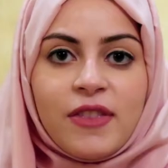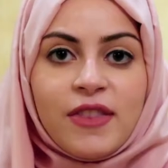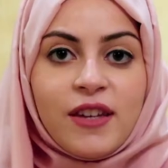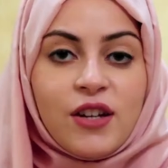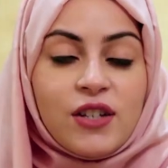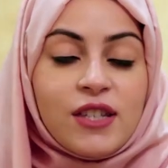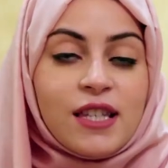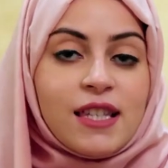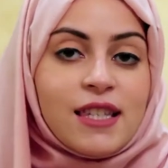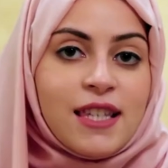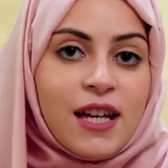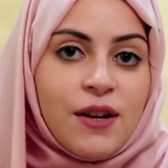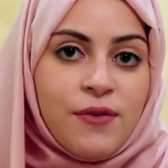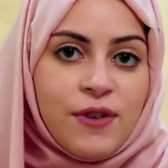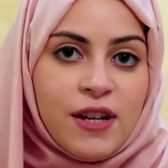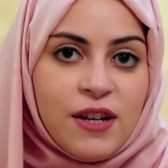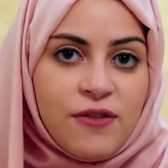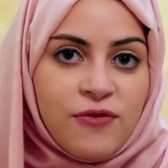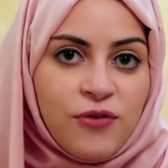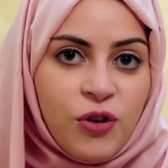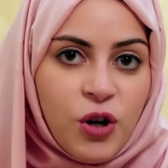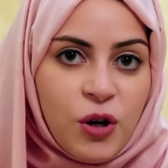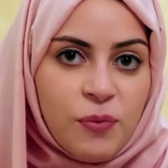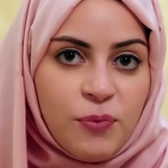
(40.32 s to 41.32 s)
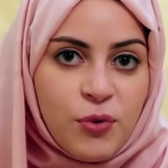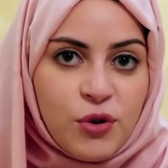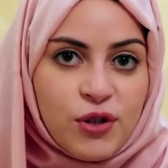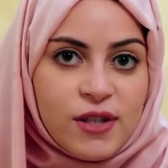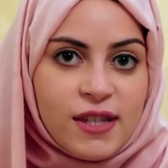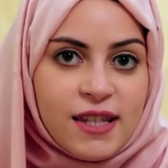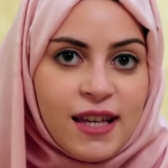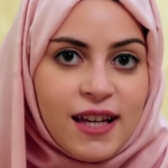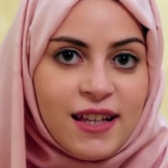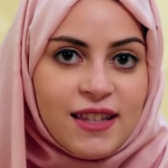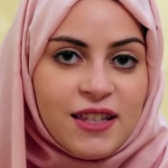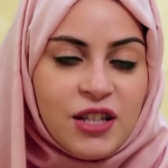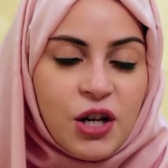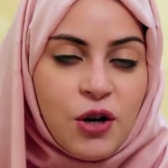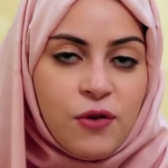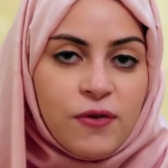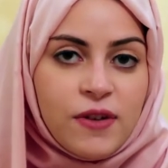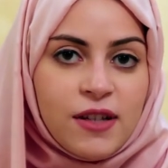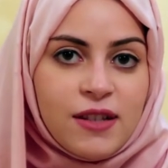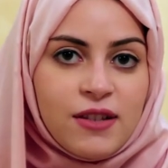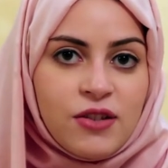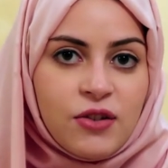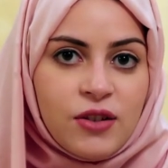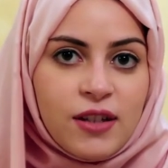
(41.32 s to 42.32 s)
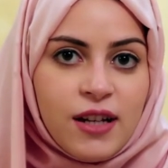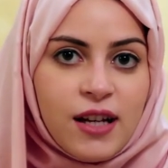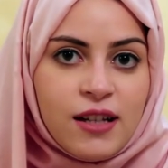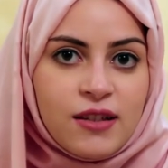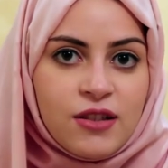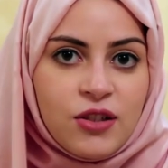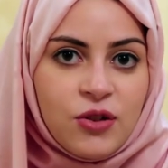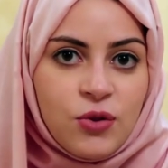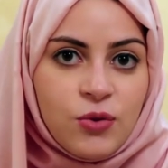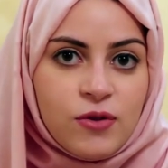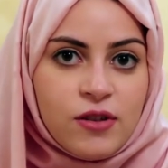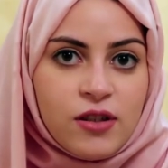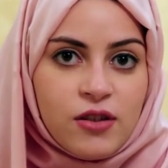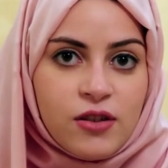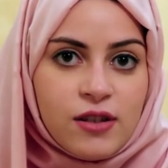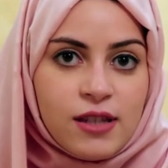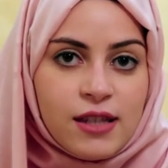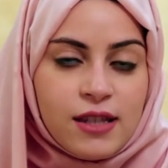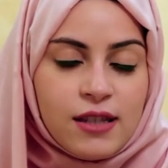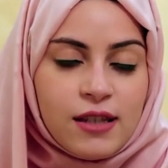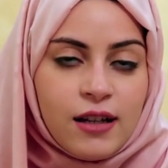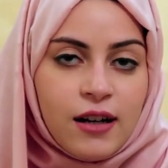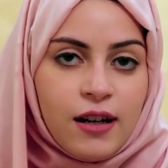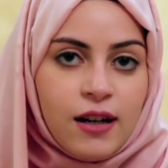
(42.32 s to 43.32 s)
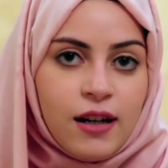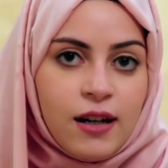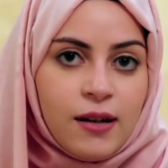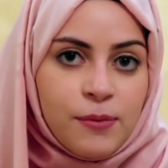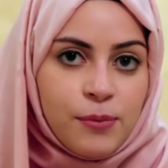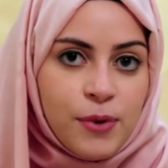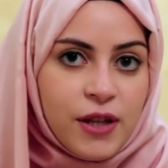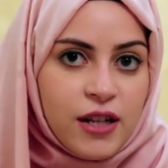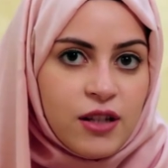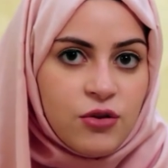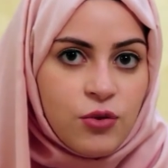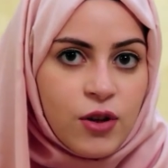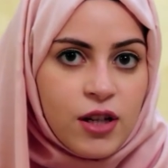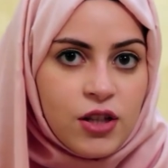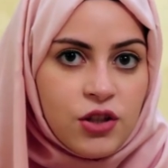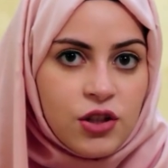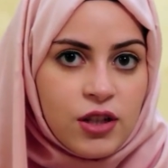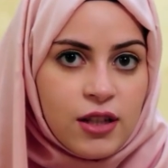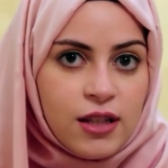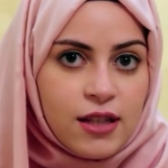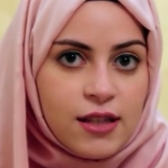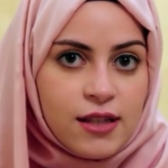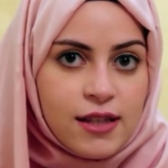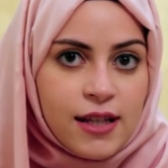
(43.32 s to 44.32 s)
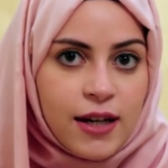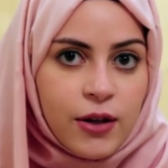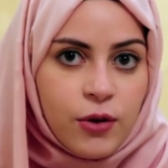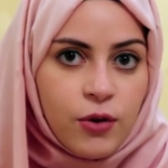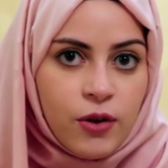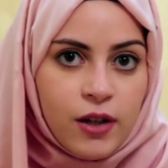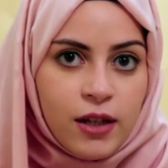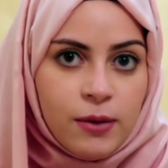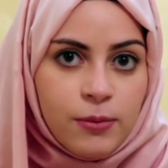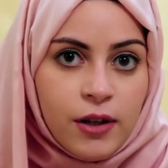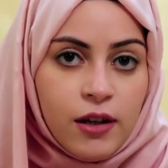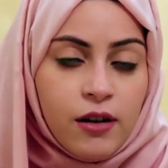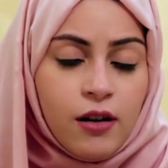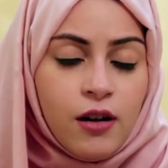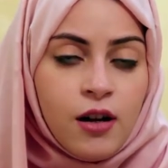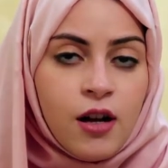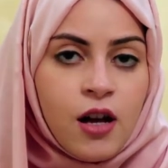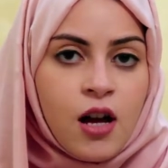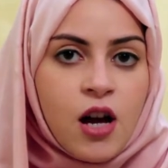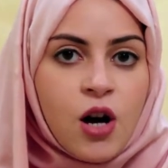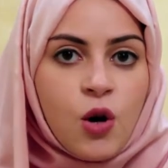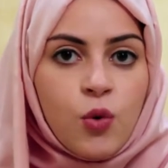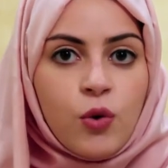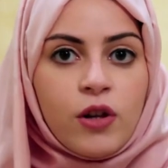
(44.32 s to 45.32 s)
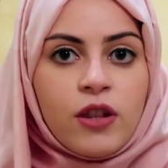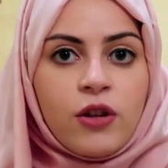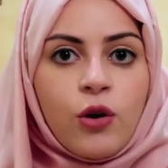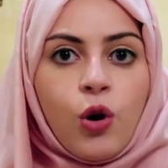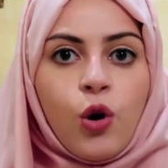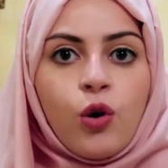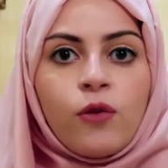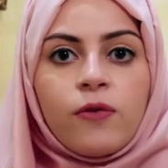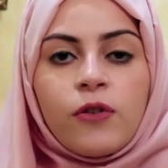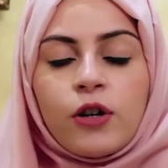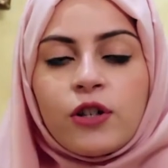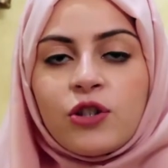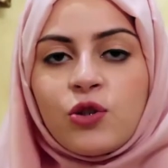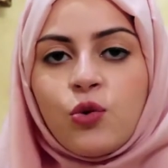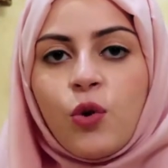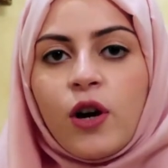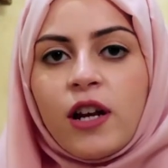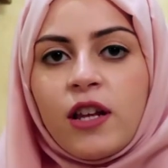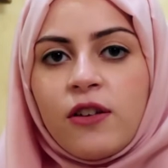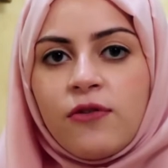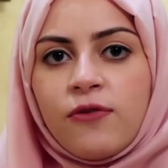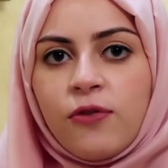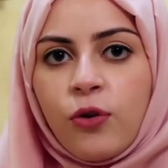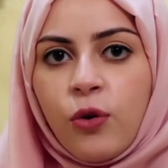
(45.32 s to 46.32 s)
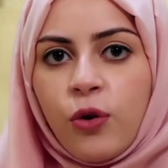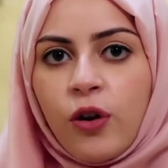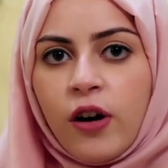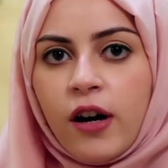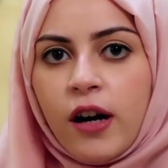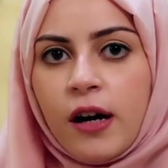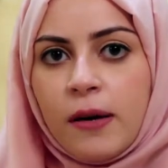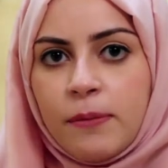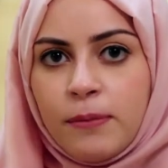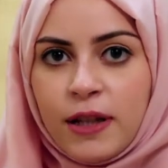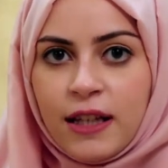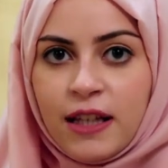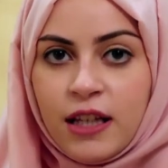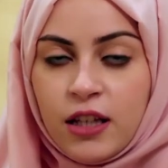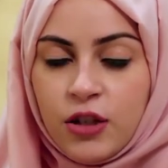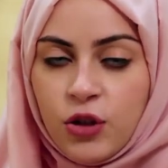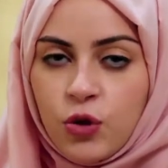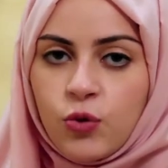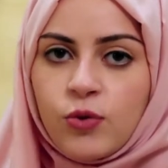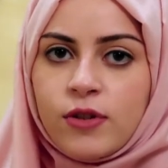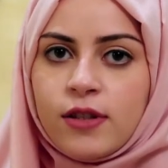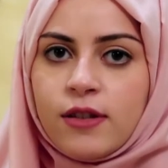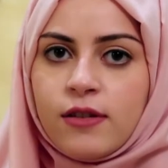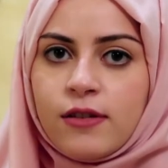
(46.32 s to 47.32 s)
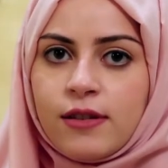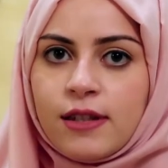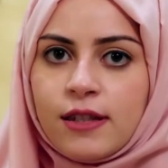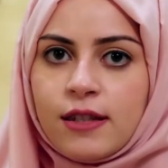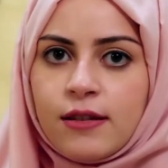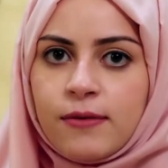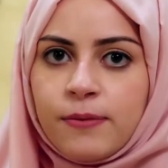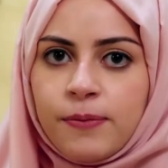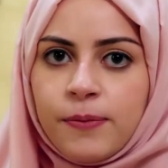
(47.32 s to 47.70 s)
There's a 74% of internet users penetration in Saudi Arabia, with over 24 million users.